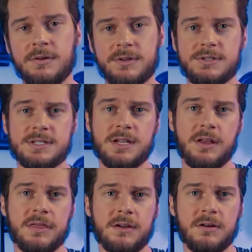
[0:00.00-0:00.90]
with just
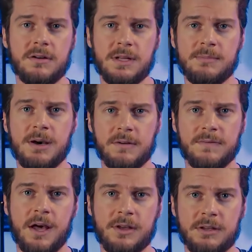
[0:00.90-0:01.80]
a third the amount of
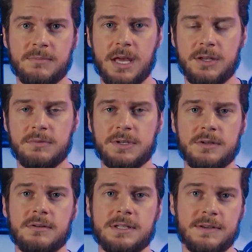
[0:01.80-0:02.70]
volume that you would
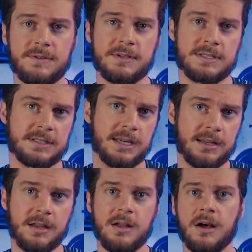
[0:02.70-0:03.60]
do as if you just did it